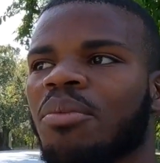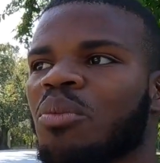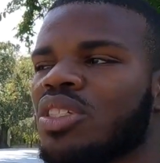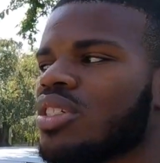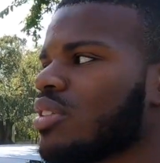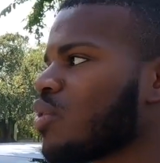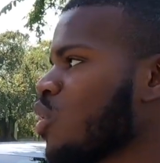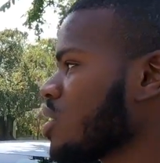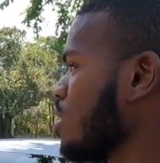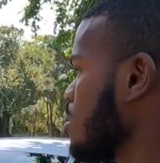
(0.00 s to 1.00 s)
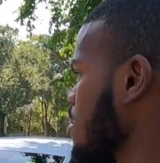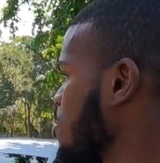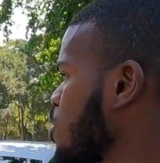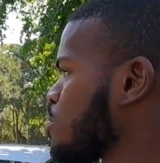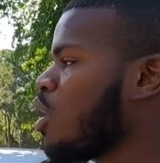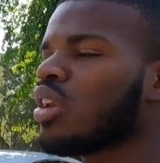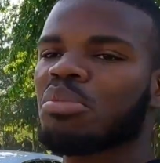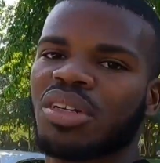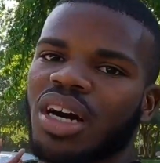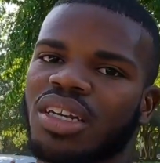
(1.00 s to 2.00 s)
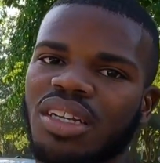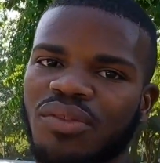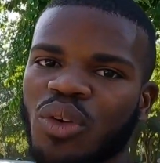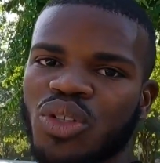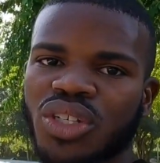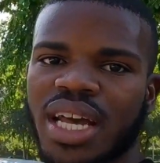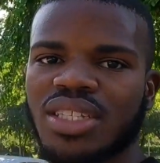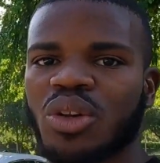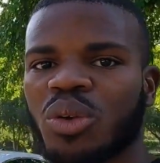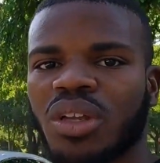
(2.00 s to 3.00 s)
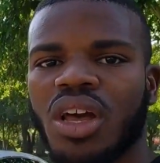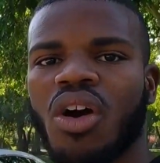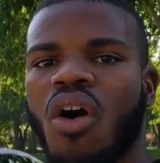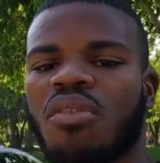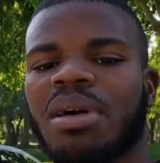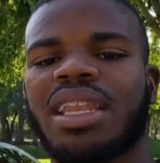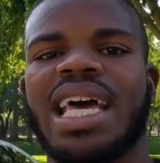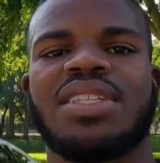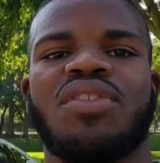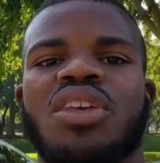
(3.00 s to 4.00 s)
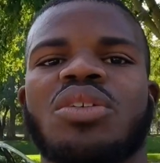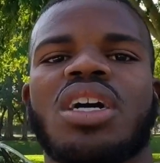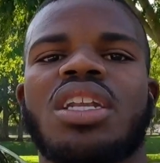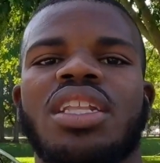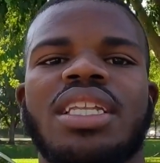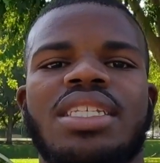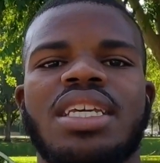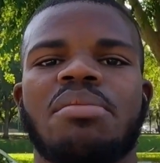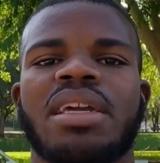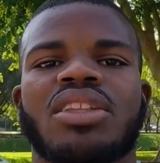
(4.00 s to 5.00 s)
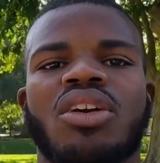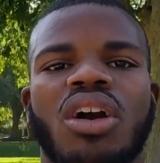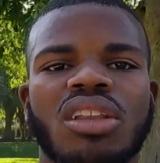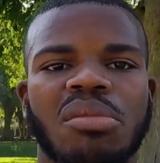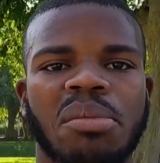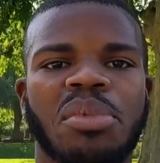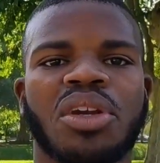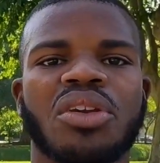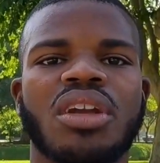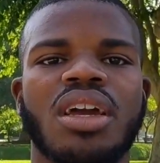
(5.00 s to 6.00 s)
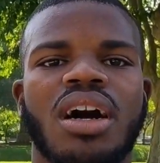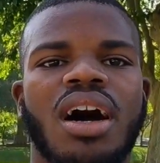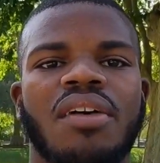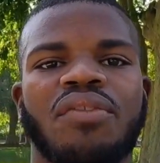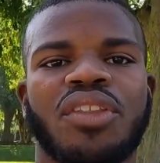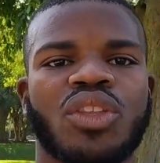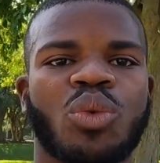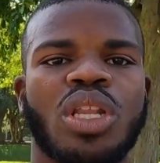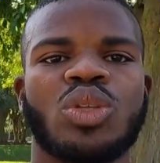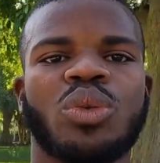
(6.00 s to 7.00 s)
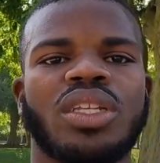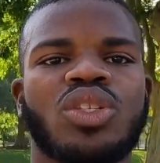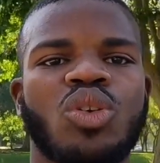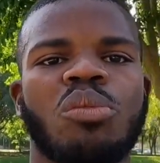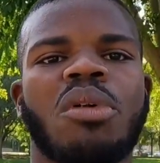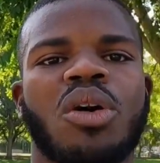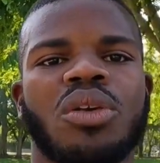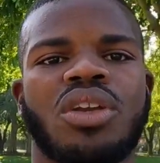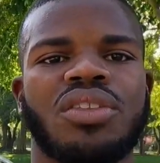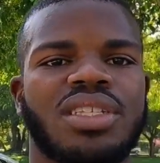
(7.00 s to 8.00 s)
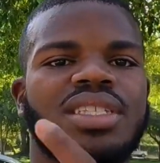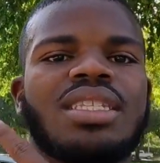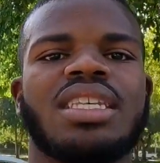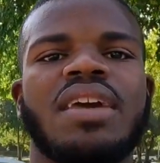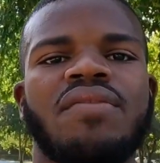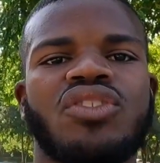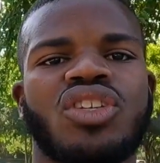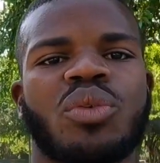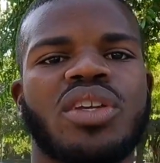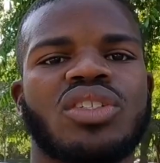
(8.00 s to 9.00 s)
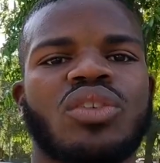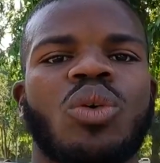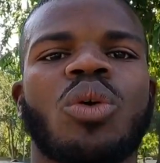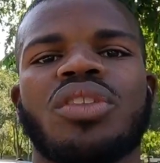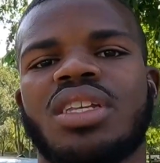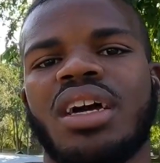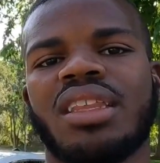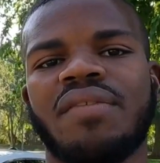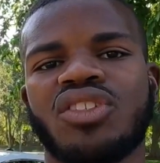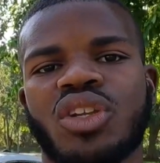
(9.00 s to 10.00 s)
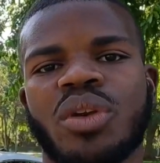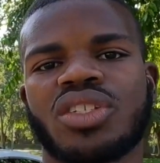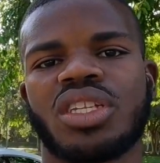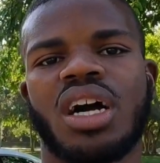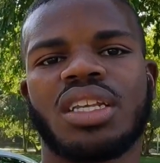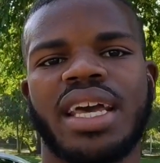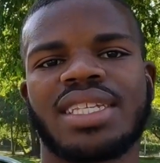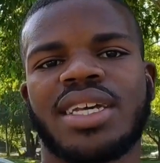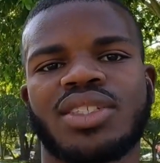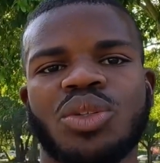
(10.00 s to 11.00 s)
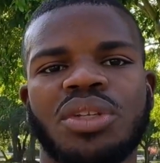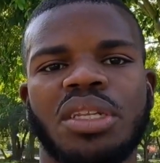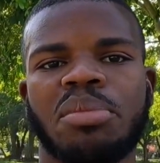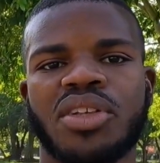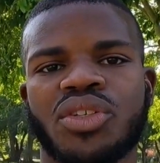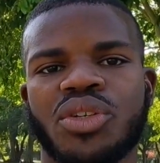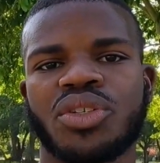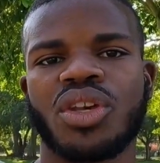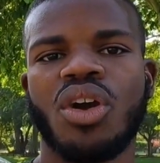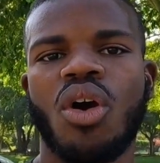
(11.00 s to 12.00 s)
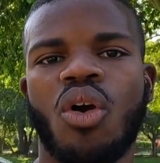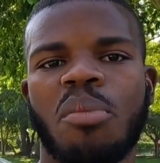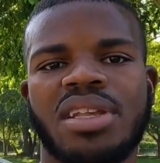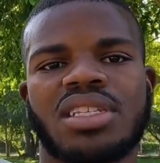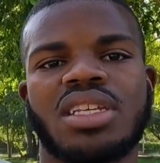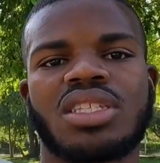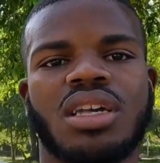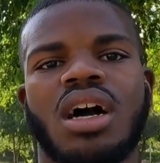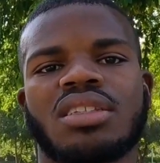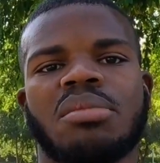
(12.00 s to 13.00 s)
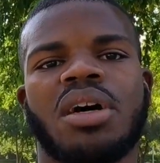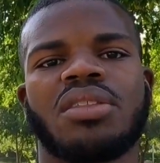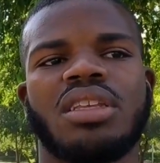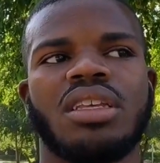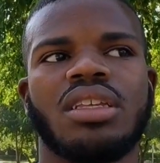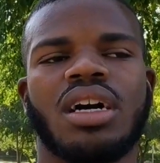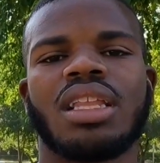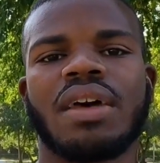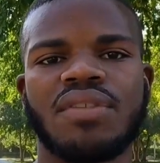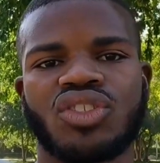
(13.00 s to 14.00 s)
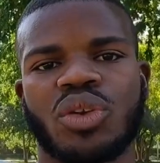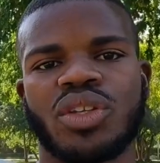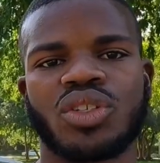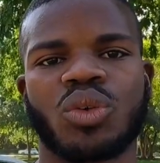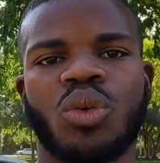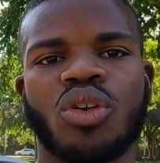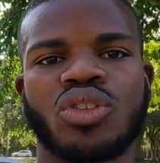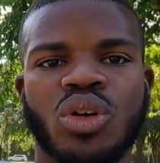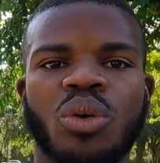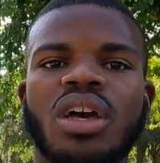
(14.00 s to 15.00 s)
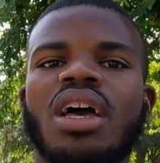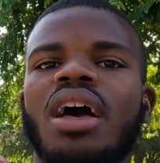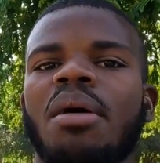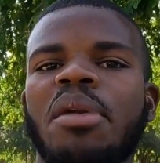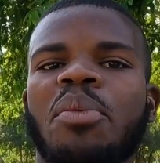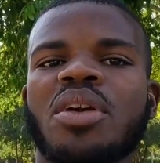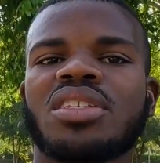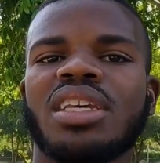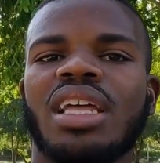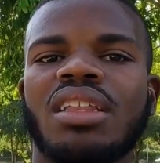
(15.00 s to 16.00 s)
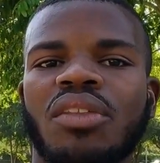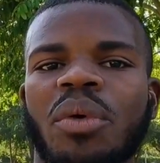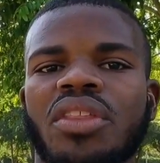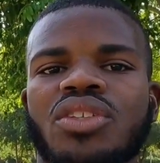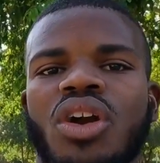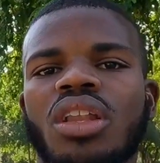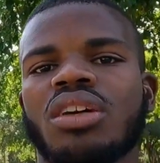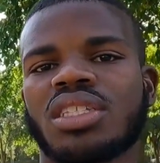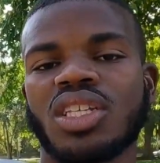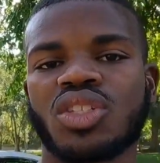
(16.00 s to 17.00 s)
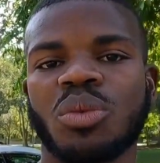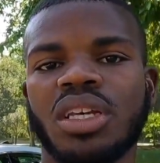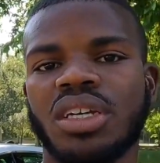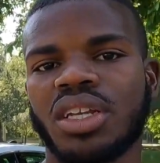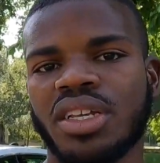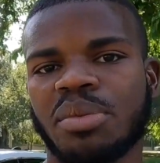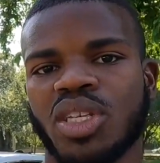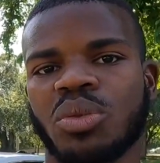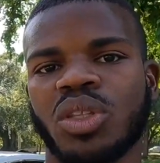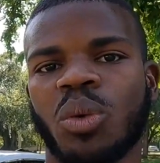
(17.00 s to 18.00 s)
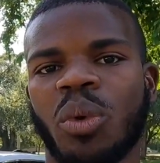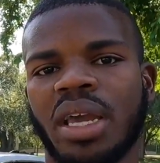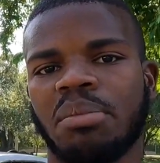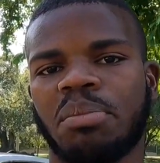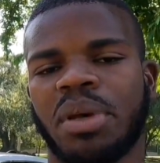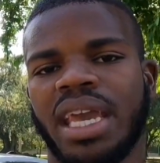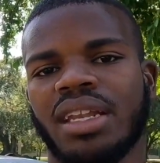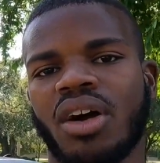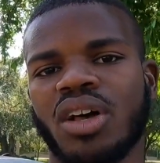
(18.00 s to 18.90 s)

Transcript: which is of course a little bit more smaller, but Honda, of course, you guys know over my last videos, Honda, they did make the car a little bit bigger for the 2022 model year. This is the 10th generation Accord. The 11th generation Honda has not shown any pictures or basically talked about the 11th generation Accord. So me personally, I love the way this car looks. It looks really good here, especially with the white paint,